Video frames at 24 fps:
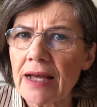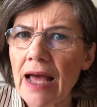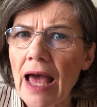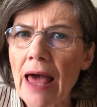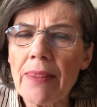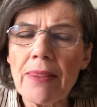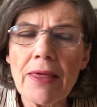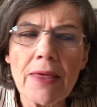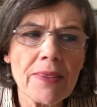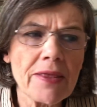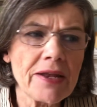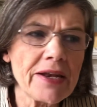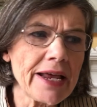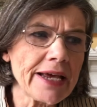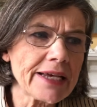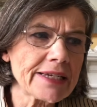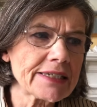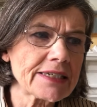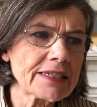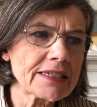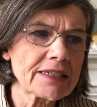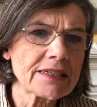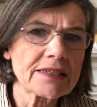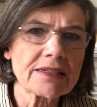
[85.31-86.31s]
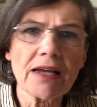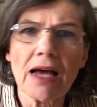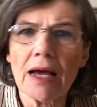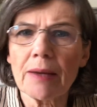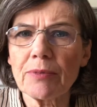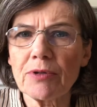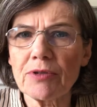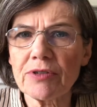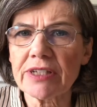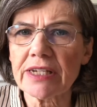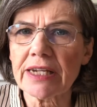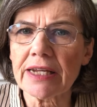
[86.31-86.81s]
and then the next time
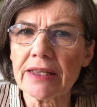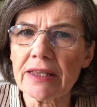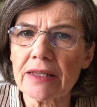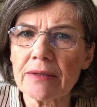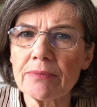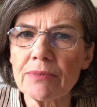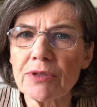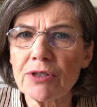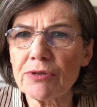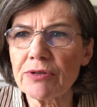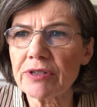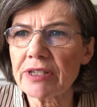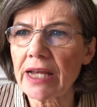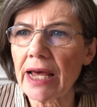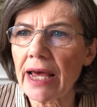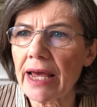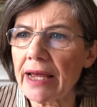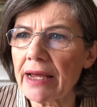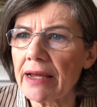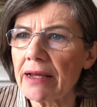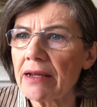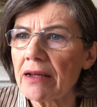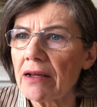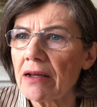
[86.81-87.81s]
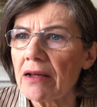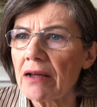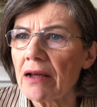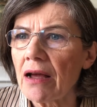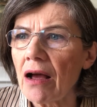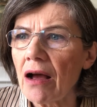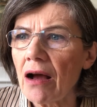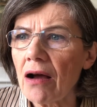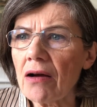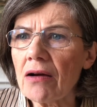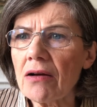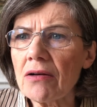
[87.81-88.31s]
you see them you say
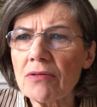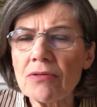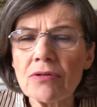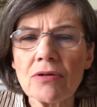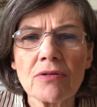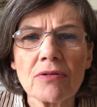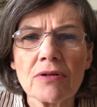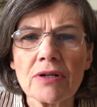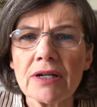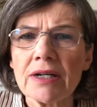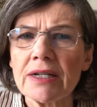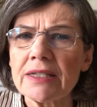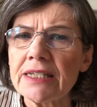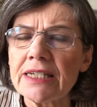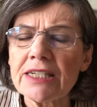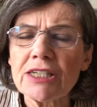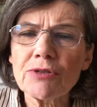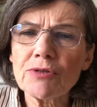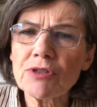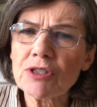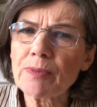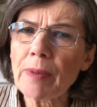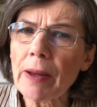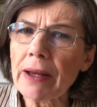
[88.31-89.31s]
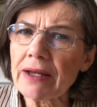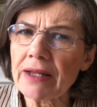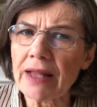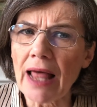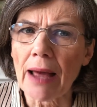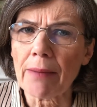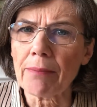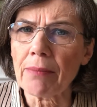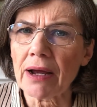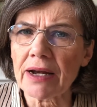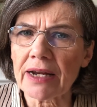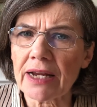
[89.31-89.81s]
oh did you spend
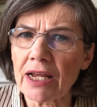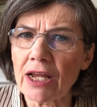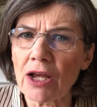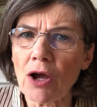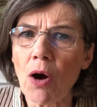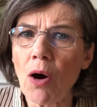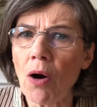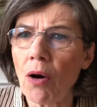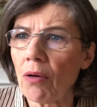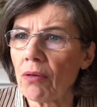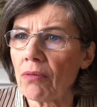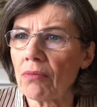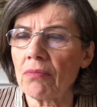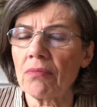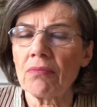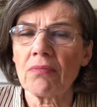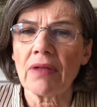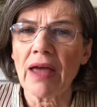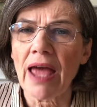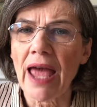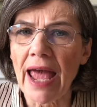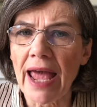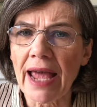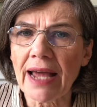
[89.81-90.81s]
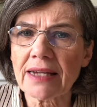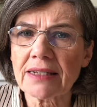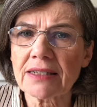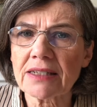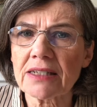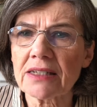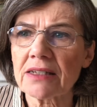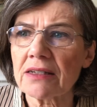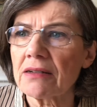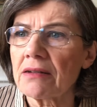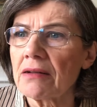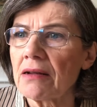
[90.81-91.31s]
that money on X?